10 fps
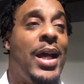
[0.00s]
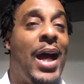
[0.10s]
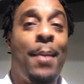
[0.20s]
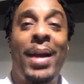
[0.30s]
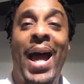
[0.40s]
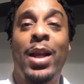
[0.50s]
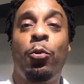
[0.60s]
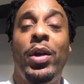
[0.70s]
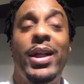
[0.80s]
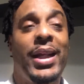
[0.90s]
I'm Allan
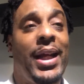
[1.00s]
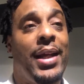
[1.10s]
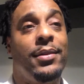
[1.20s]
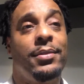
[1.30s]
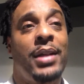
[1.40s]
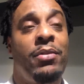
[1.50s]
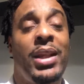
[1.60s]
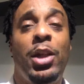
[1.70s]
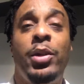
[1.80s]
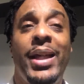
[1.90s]
Reallionaire. Everything
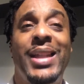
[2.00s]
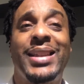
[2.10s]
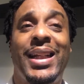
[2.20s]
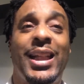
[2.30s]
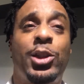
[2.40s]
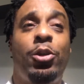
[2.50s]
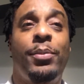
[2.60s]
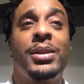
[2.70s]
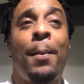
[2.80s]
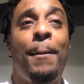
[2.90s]
you need is in the
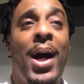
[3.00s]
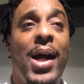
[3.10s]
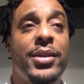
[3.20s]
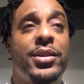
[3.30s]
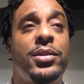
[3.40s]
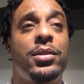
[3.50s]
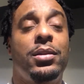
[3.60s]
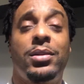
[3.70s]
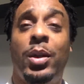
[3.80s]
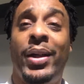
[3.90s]
description box.
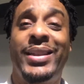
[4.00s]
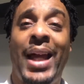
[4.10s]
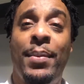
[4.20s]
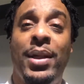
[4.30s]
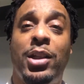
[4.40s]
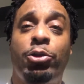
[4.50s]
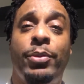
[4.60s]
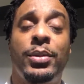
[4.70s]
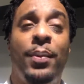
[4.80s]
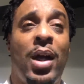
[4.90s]
So examine the
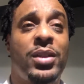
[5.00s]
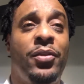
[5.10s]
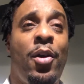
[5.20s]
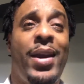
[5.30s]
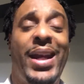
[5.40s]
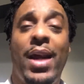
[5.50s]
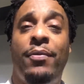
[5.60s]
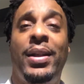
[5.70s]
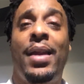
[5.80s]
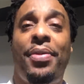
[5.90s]
description box very
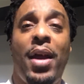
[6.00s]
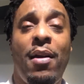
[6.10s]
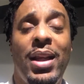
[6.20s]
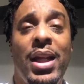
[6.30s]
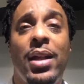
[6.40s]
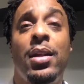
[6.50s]
carefully and thoroughly.